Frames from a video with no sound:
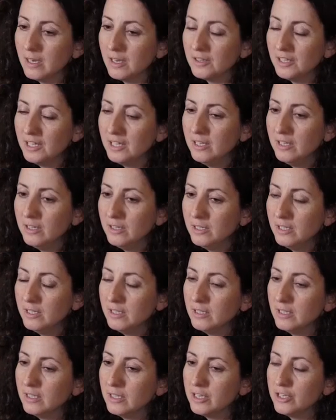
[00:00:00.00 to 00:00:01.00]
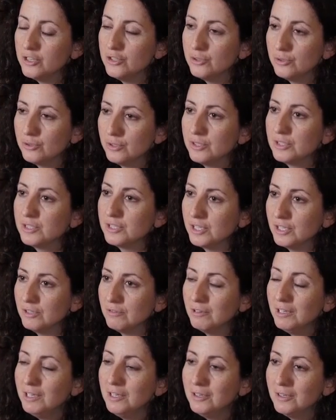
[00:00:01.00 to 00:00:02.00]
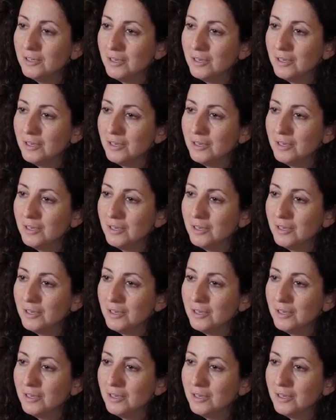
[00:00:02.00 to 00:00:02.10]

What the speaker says: I think I enjoy the scenery.